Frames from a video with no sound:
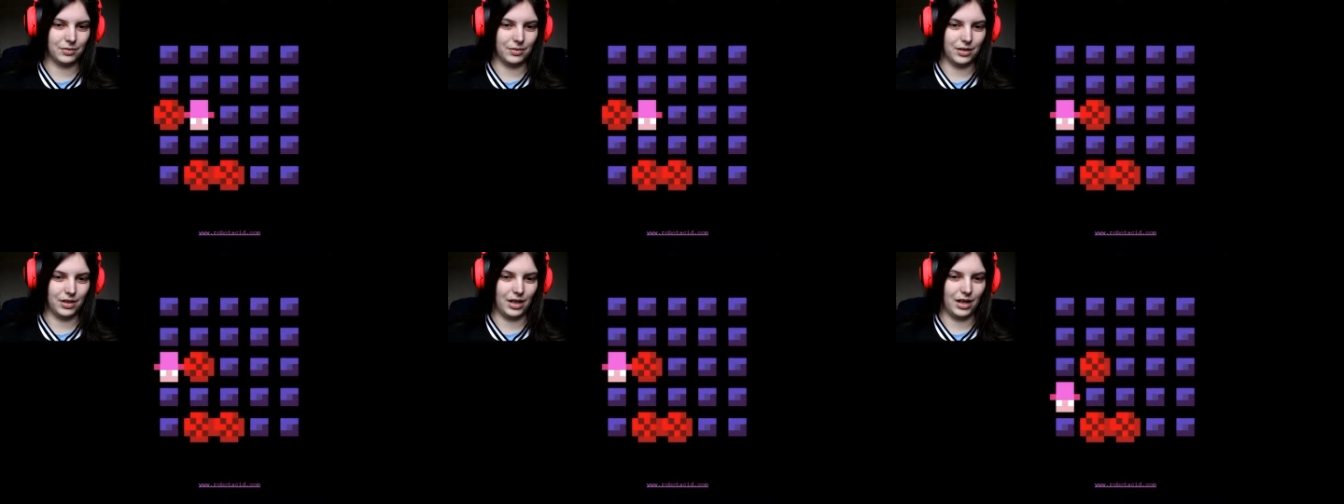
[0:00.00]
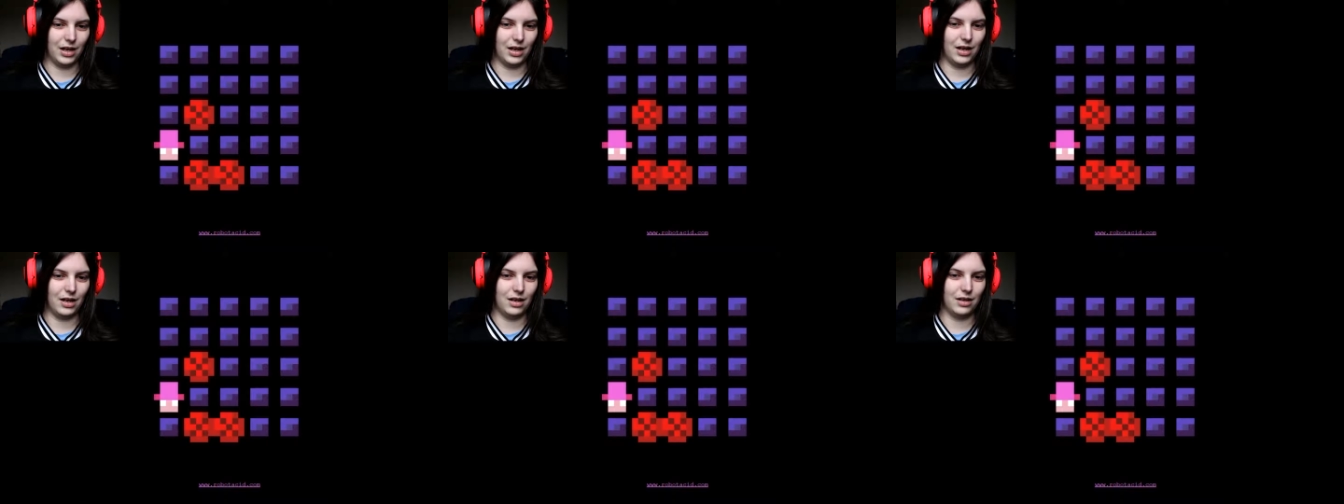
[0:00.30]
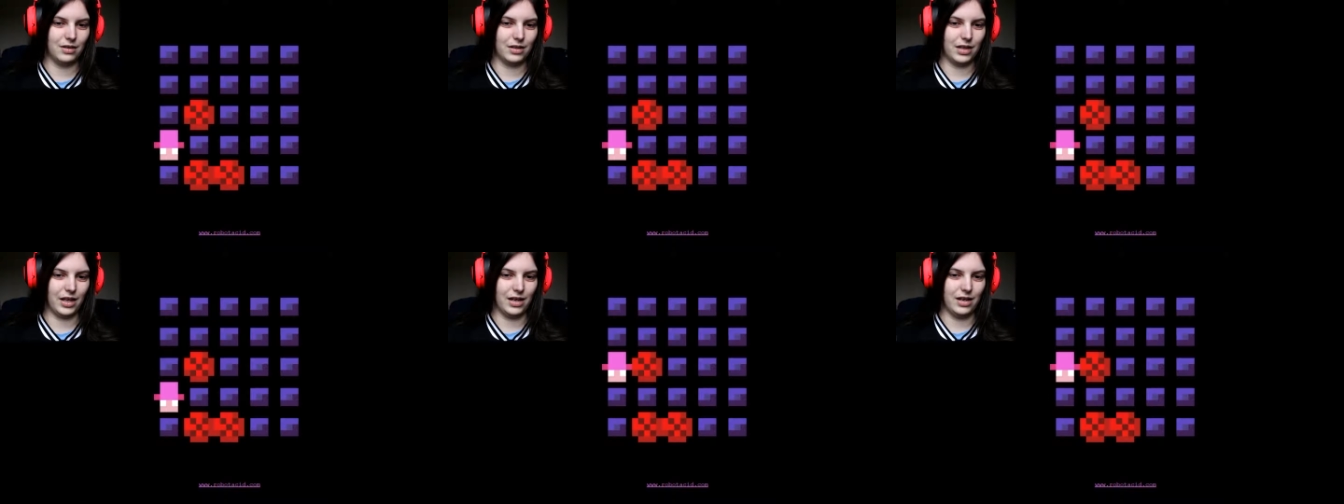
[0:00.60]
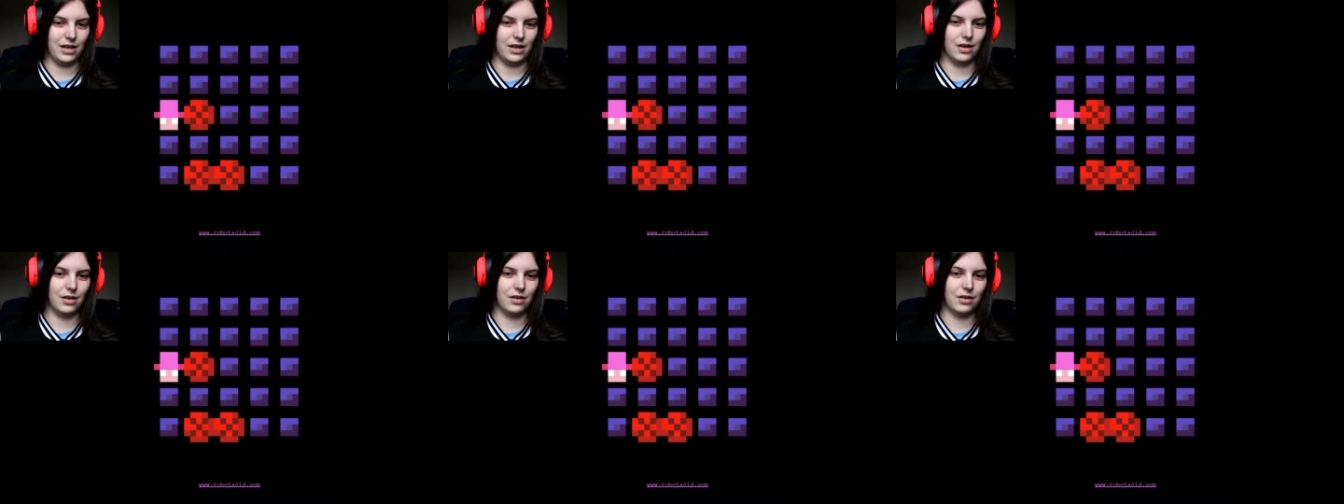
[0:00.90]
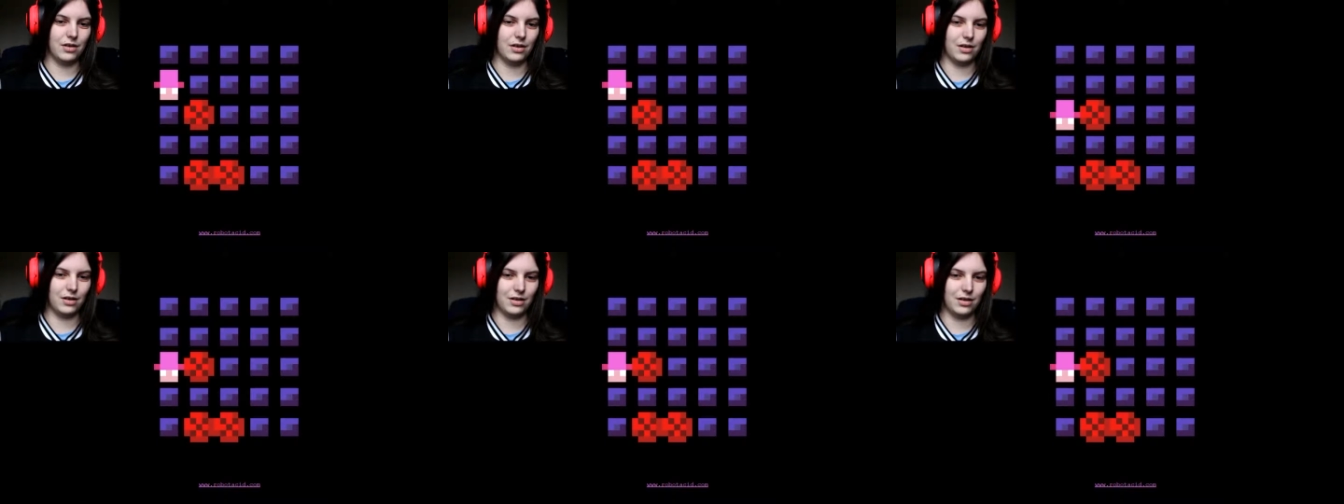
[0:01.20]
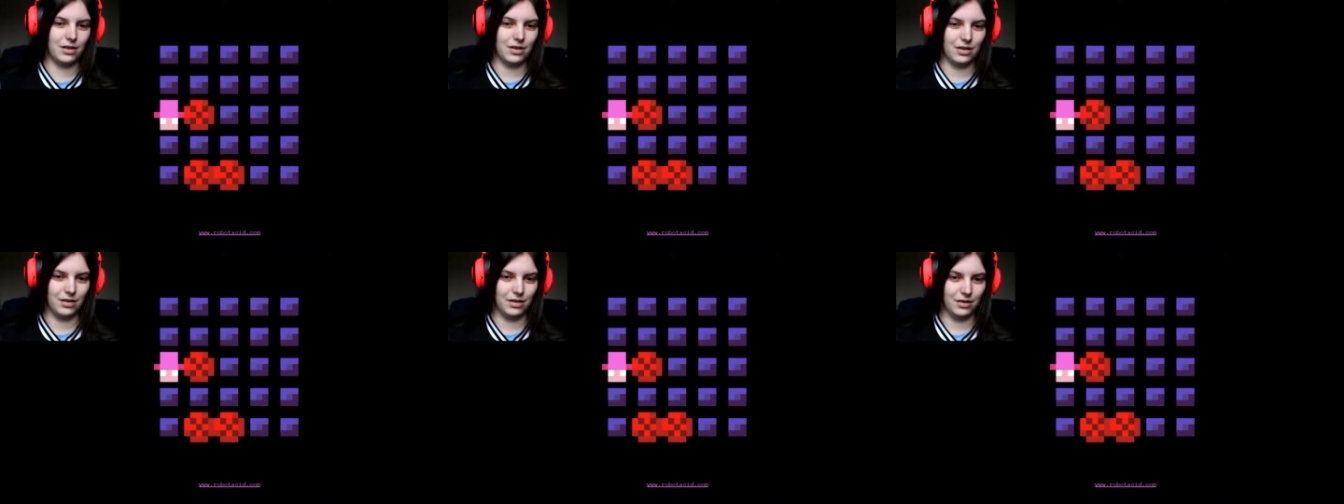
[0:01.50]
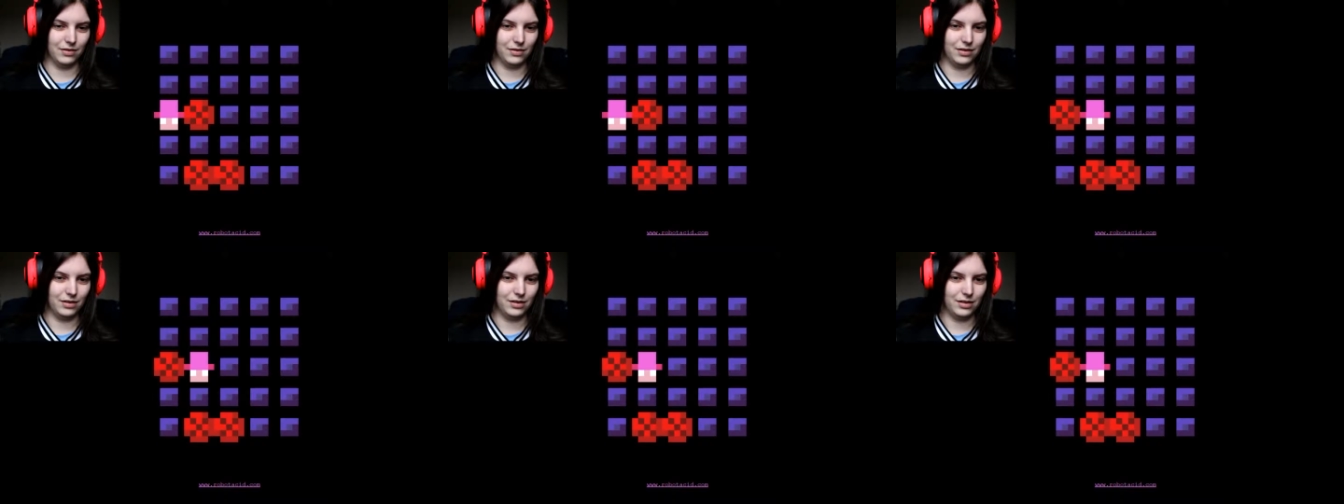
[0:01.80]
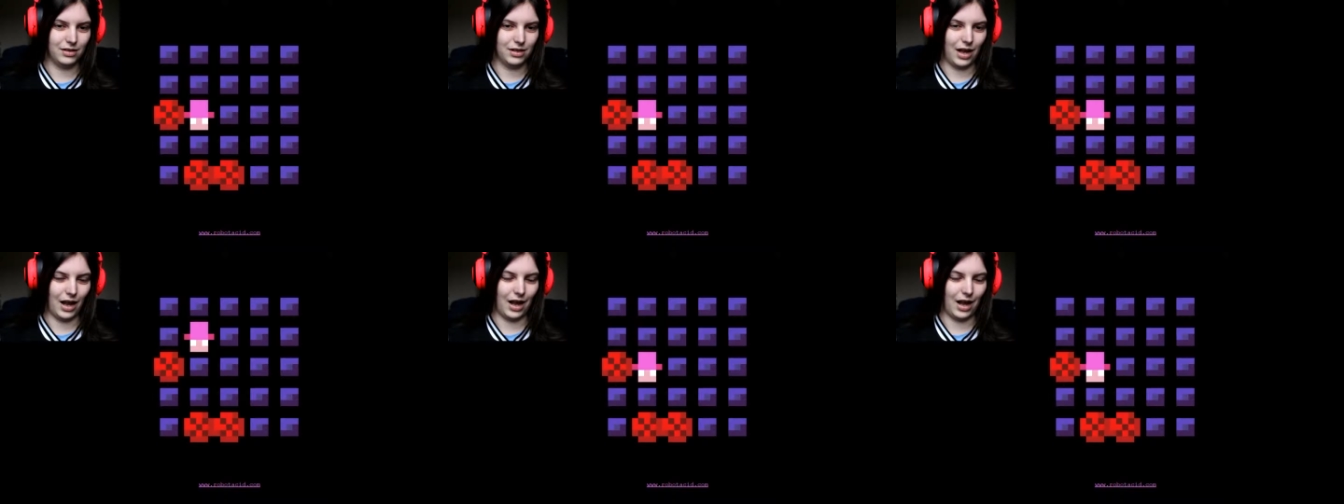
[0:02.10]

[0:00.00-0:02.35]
way. Okay. No, no, no, no, no, no.